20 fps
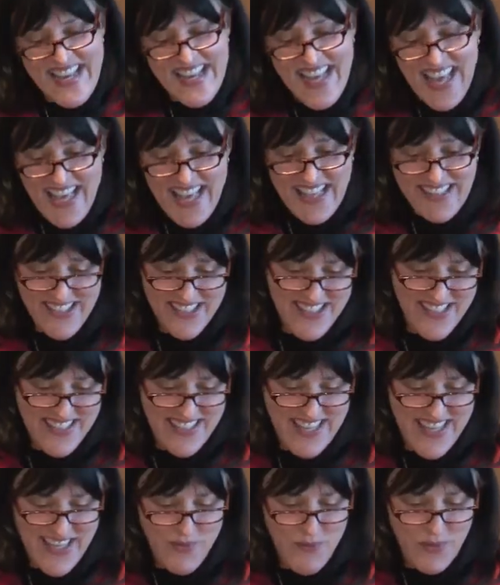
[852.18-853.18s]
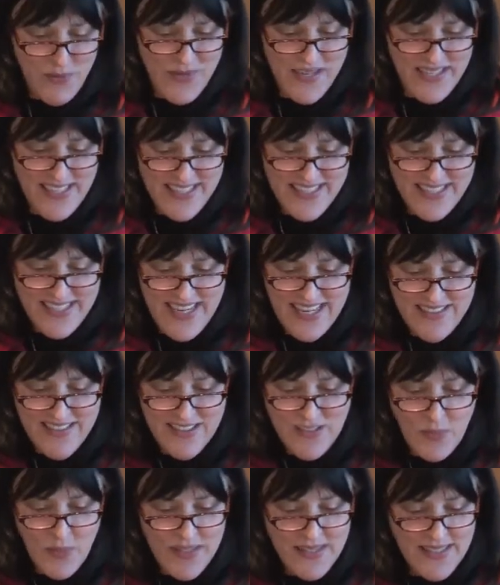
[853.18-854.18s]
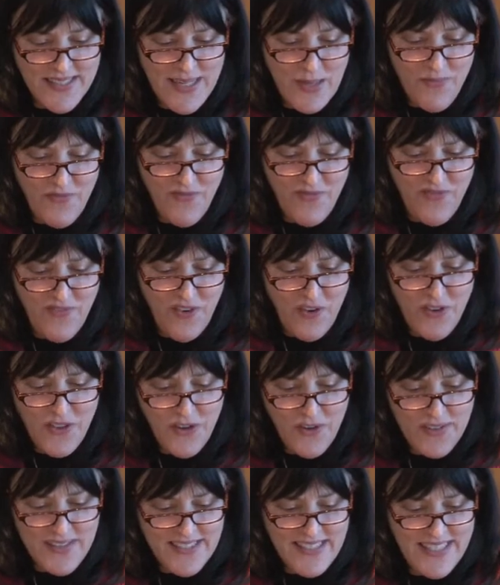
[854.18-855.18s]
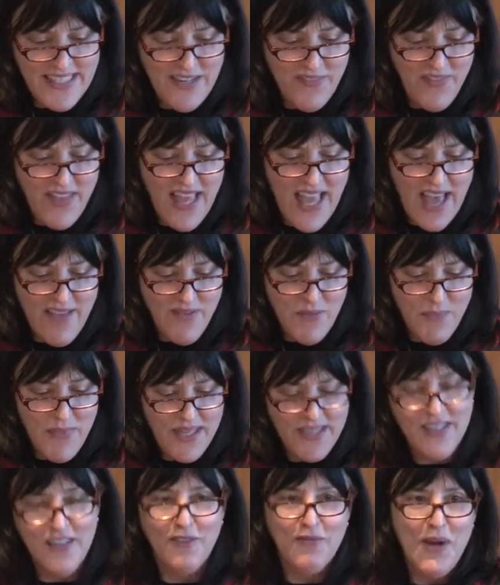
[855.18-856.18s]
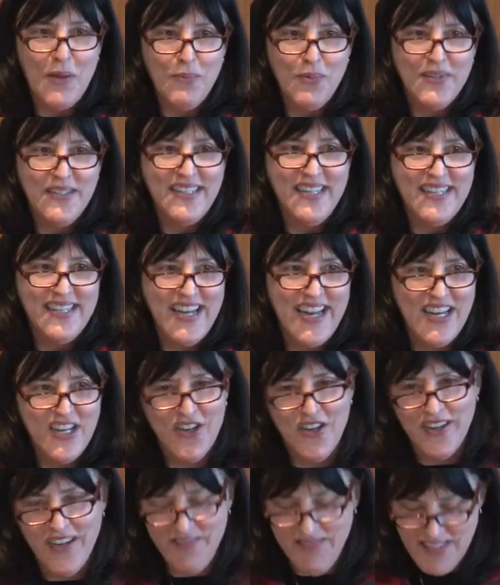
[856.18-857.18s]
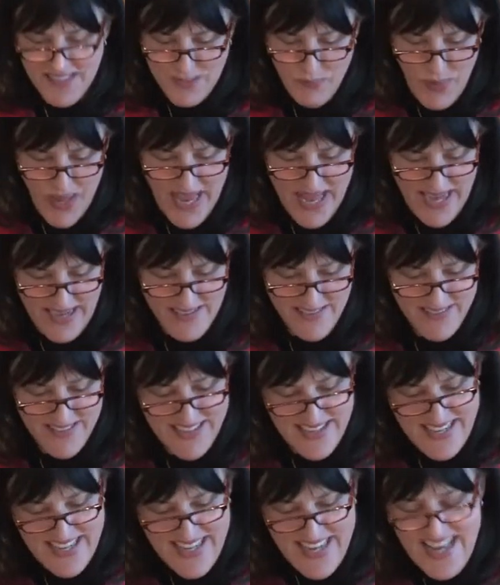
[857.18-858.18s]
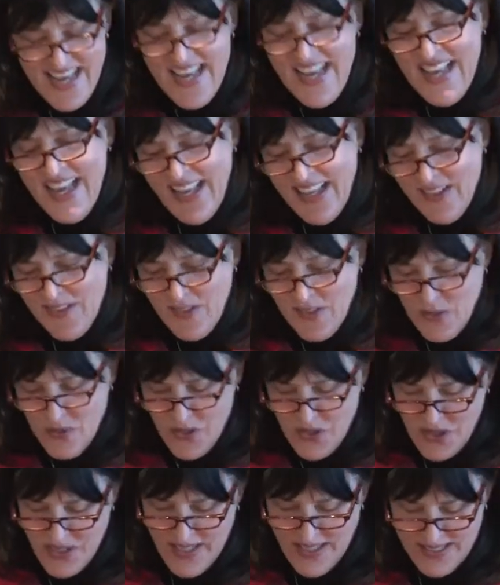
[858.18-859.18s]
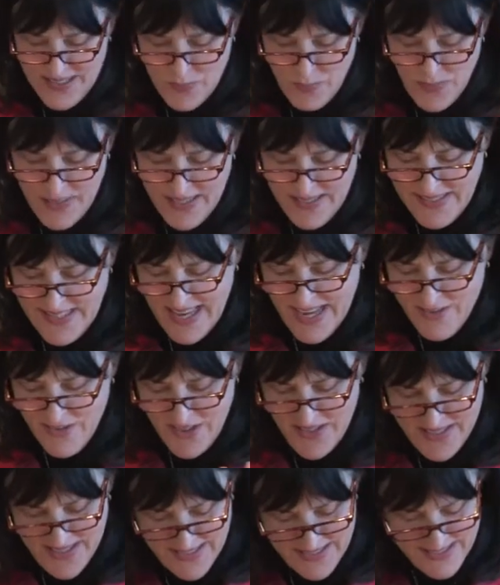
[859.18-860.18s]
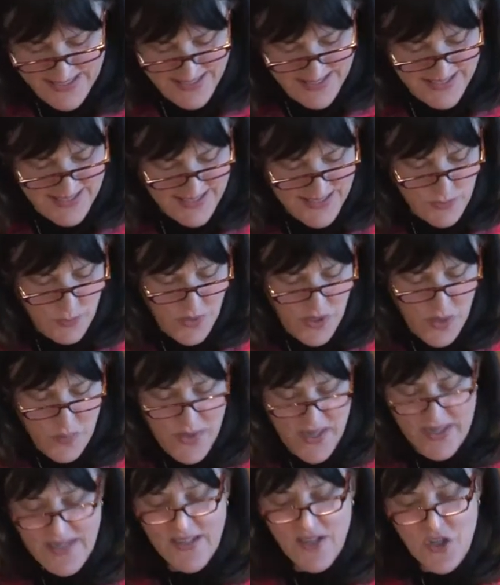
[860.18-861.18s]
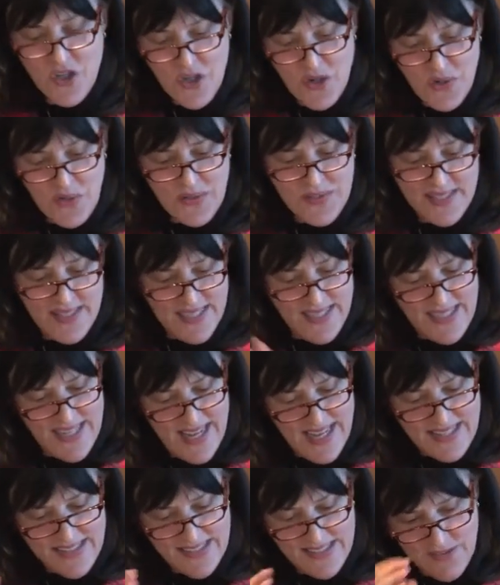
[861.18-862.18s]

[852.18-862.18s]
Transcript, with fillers: yes, she said, but we need to take this one step further and see if they have a mental representation of this pain. And so she explains how she does this experiment and shows that, yes,